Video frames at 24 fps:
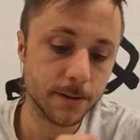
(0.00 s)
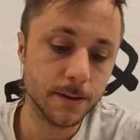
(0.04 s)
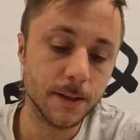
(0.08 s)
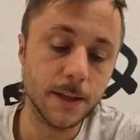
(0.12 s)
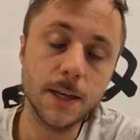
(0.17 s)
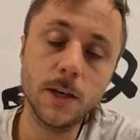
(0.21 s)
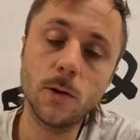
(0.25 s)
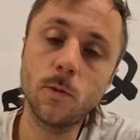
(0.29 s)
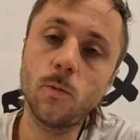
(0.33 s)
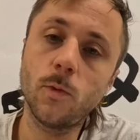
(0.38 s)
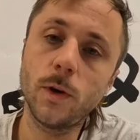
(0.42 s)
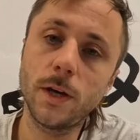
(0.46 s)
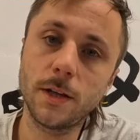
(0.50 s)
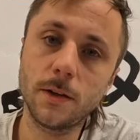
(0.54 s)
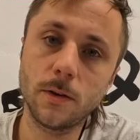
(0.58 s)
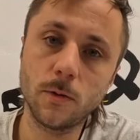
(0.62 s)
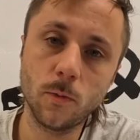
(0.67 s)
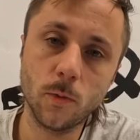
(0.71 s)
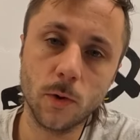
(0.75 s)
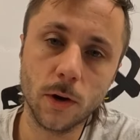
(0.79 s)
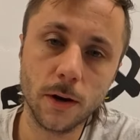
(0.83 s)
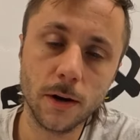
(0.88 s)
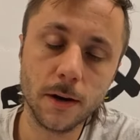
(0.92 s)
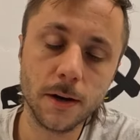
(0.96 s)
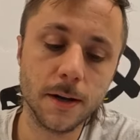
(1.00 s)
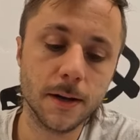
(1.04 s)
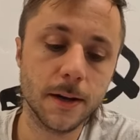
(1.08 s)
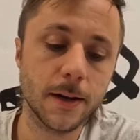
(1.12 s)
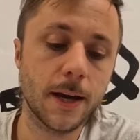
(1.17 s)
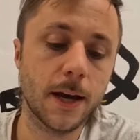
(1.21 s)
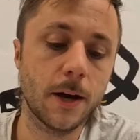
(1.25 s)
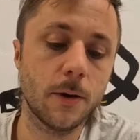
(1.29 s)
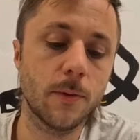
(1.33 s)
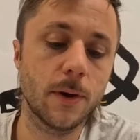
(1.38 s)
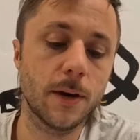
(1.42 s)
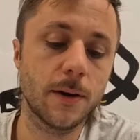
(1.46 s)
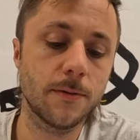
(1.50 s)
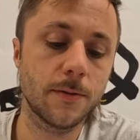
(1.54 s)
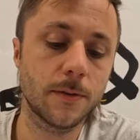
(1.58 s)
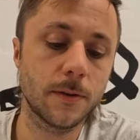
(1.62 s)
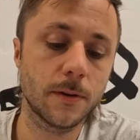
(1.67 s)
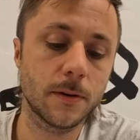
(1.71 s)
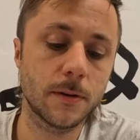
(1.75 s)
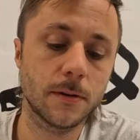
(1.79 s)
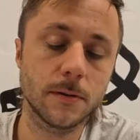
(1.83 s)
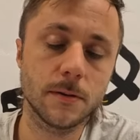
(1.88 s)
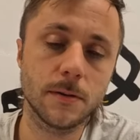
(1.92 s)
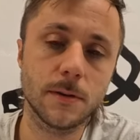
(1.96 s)
It will work.
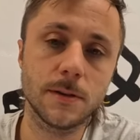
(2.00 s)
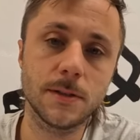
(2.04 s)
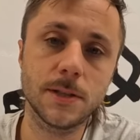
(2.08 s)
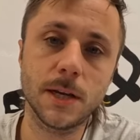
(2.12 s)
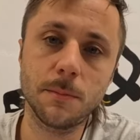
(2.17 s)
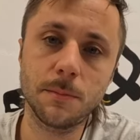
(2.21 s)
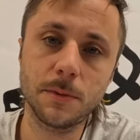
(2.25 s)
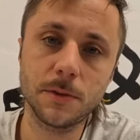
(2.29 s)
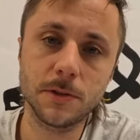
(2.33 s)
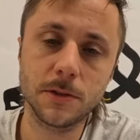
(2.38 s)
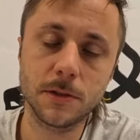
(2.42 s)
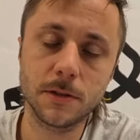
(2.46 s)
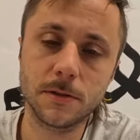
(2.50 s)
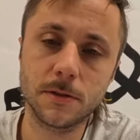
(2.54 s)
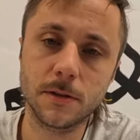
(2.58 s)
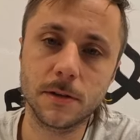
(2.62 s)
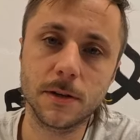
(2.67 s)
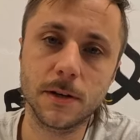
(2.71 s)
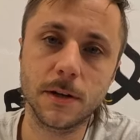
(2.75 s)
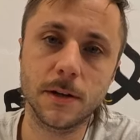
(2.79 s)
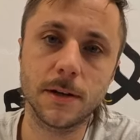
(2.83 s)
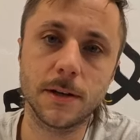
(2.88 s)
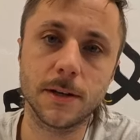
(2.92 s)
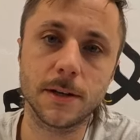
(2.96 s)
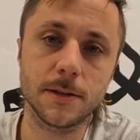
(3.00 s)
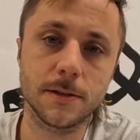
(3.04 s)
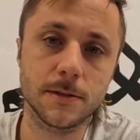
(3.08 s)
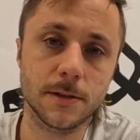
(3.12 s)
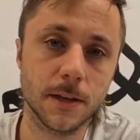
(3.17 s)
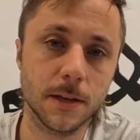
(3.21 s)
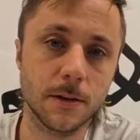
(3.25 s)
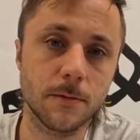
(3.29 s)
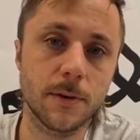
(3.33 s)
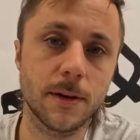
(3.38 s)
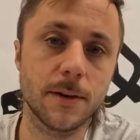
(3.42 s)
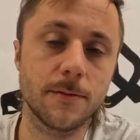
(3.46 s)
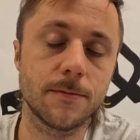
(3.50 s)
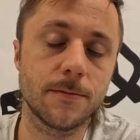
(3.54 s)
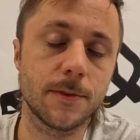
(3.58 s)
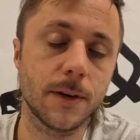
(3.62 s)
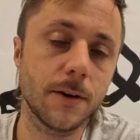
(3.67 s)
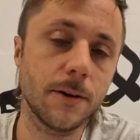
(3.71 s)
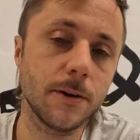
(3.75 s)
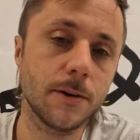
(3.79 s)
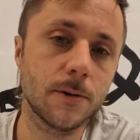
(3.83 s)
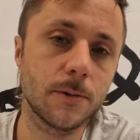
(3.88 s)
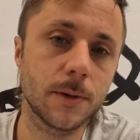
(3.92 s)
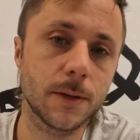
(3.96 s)
However, the temperatures are going to accelerate
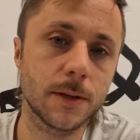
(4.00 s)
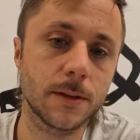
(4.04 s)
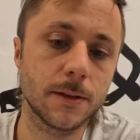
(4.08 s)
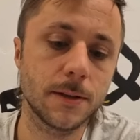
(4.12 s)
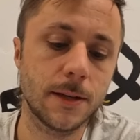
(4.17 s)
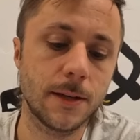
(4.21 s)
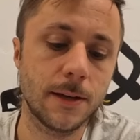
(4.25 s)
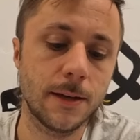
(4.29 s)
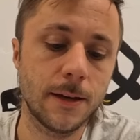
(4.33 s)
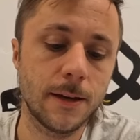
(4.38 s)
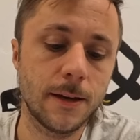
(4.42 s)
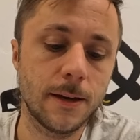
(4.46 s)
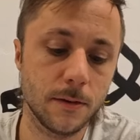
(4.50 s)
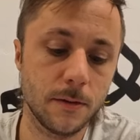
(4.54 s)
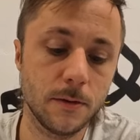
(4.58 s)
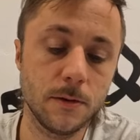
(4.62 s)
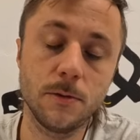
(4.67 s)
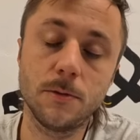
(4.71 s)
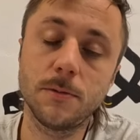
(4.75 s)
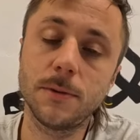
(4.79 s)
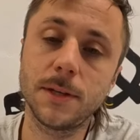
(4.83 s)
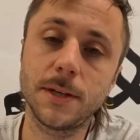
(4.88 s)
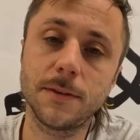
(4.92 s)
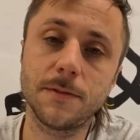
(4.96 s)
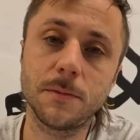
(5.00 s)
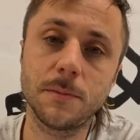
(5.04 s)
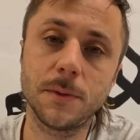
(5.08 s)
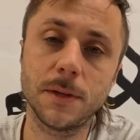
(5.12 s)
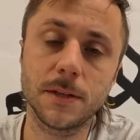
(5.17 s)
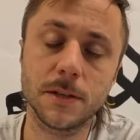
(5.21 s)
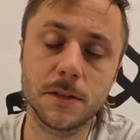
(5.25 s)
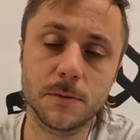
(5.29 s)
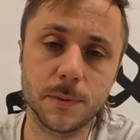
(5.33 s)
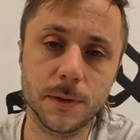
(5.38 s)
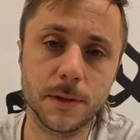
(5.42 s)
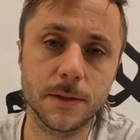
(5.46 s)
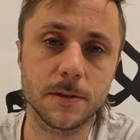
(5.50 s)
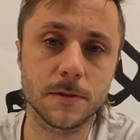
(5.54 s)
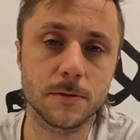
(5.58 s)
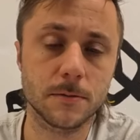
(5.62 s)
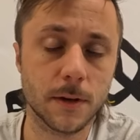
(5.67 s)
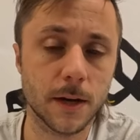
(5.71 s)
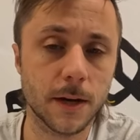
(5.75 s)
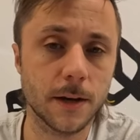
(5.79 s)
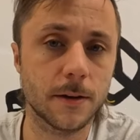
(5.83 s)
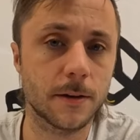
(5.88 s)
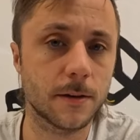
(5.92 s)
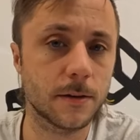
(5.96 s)
very quickly. You really have to be an experienced
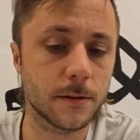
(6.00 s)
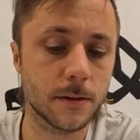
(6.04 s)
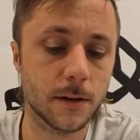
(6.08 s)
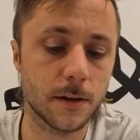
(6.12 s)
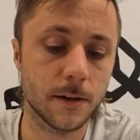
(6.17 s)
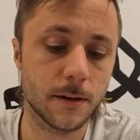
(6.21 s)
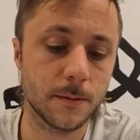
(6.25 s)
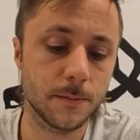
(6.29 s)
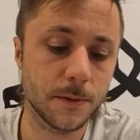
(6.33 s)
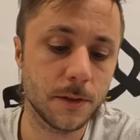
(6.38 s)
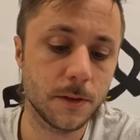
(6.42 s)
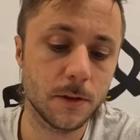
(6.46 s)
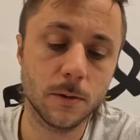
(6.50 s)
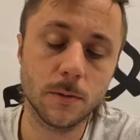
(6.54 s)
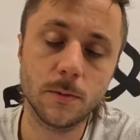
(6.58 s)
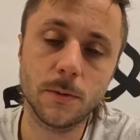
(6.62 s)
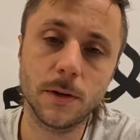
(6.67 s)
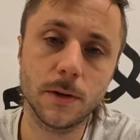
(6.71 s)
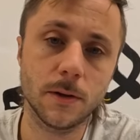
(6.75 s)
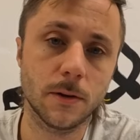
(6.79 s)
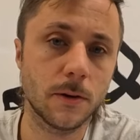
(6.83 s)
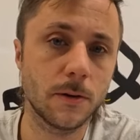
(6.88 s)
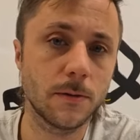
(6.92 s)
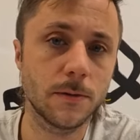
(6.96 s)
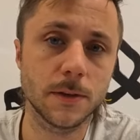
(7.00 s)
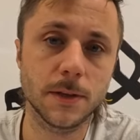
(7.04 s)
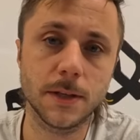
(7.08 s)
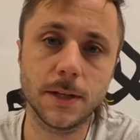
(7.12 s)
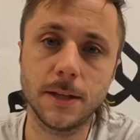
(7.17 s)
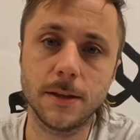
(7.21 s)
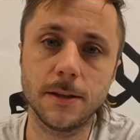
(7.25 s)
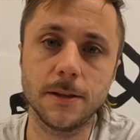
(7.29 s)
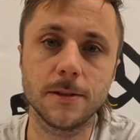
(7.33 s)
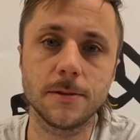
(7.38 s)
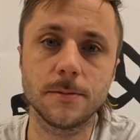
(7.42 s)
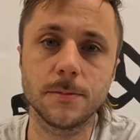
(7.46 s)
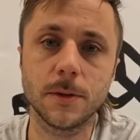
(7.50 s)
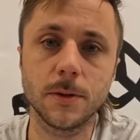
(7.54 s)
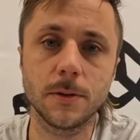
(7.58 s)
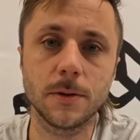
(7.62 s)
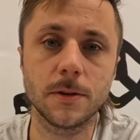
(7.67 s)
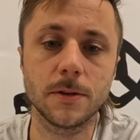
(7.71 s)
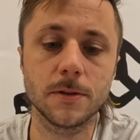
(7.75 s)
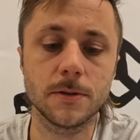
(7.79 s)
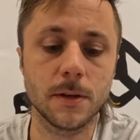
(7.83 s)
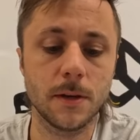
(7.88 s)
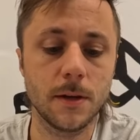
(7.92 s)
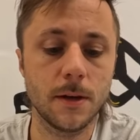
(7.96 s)
rider. You don't want to overheat these
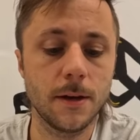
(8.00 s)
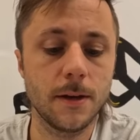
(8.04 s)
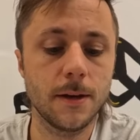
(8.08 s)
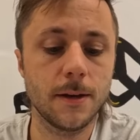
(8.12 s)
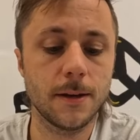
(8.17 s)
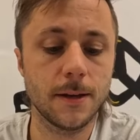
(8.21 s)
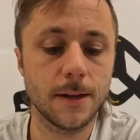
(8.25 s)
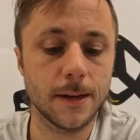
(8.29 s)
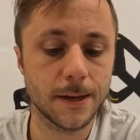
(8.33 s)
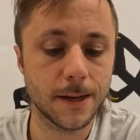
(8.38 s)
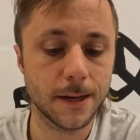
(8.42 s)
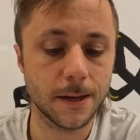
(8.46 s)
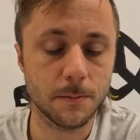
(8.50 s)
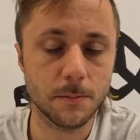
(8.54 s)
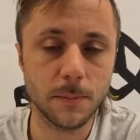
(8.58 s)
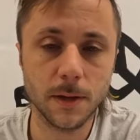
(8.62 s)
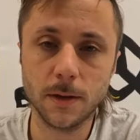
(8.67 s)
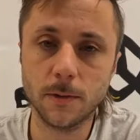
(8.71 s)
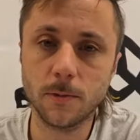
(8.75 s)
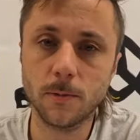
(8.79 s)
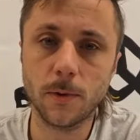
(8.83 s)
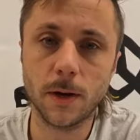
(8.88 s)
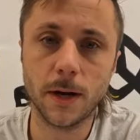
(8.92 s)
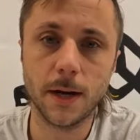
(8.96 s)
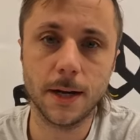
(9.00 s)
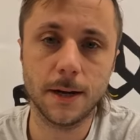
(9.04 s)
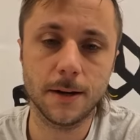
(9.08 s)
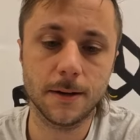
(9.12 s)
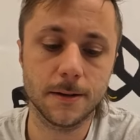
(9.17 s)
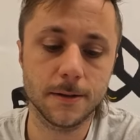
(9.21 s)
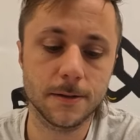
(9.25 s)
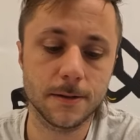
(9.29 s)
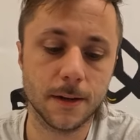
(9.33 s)
motors. It can melt wires,